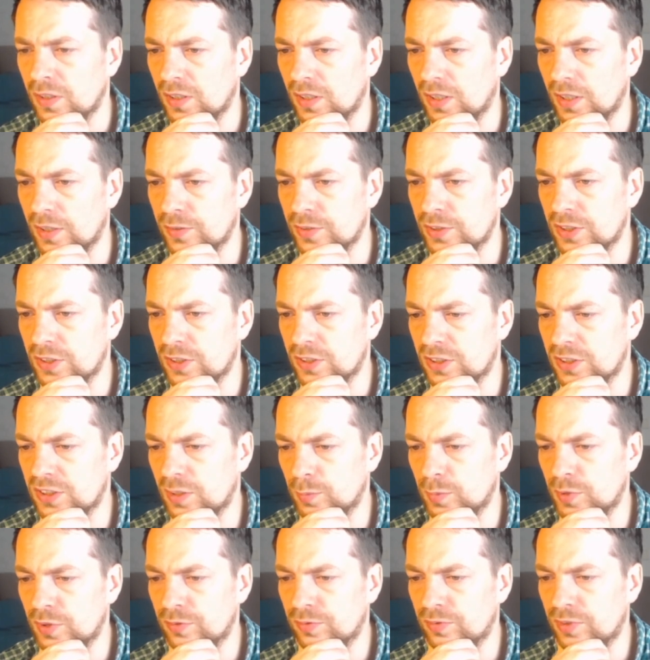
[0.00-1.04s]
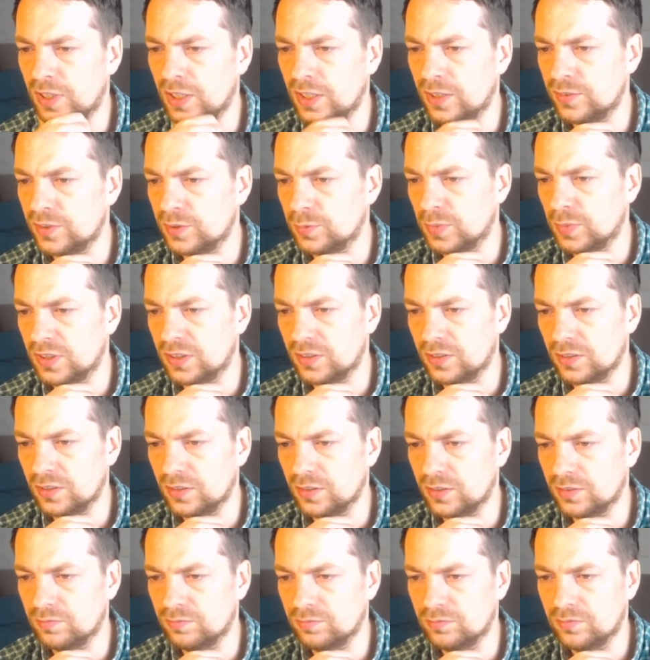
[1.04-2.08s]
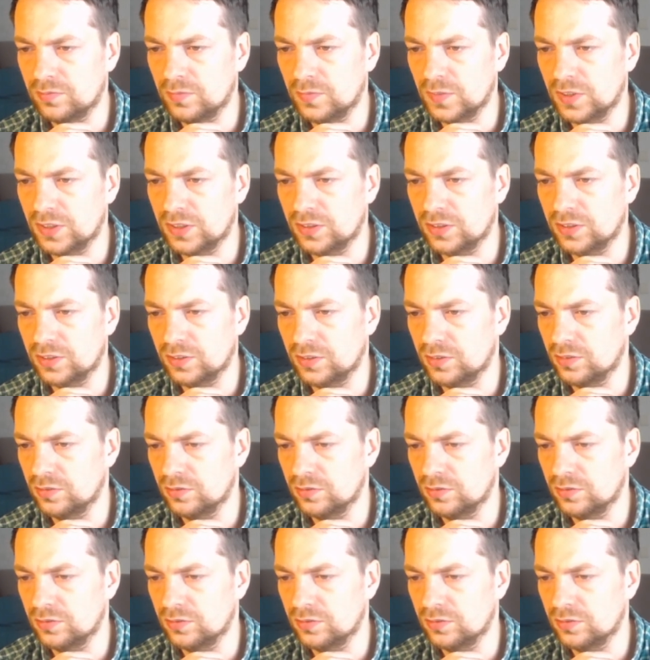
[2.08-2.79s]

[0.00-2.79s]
I've seen some e5s, but this